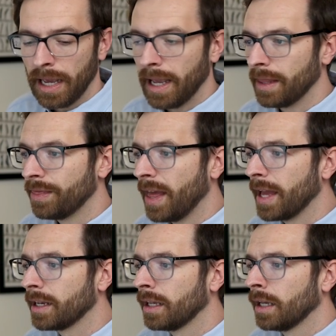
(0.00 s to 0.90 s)
And
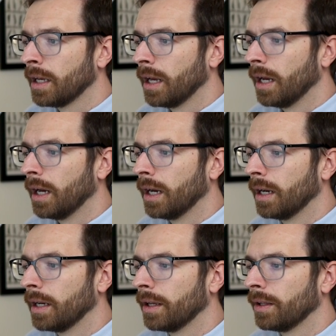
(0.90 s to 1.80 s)
then
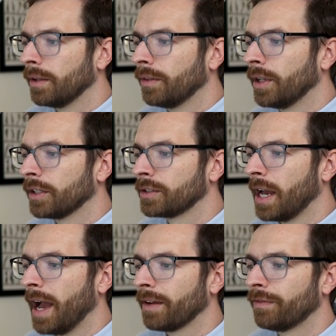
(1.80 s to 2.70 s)
there's
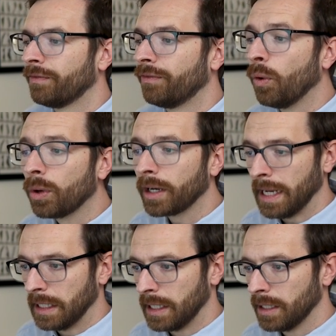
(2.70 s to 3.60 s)

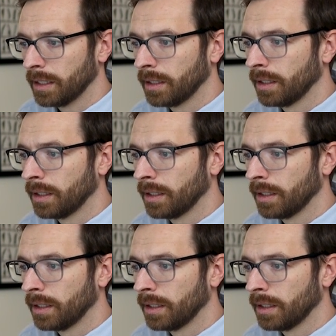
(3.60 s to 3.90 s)
I-480.